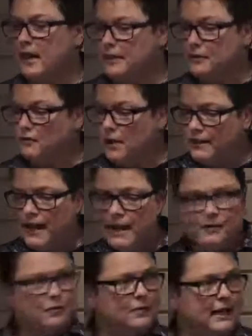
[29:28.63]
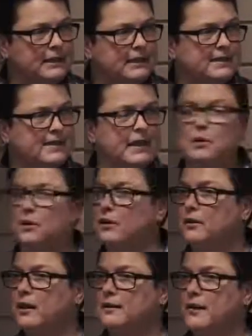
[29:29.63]
I can run that through any skimmer
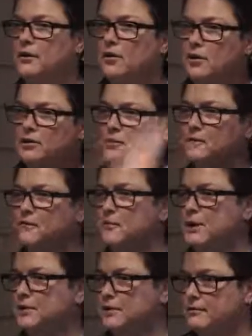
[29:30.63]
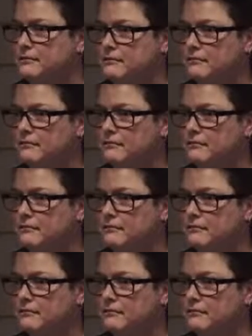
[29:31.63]
and get all your information.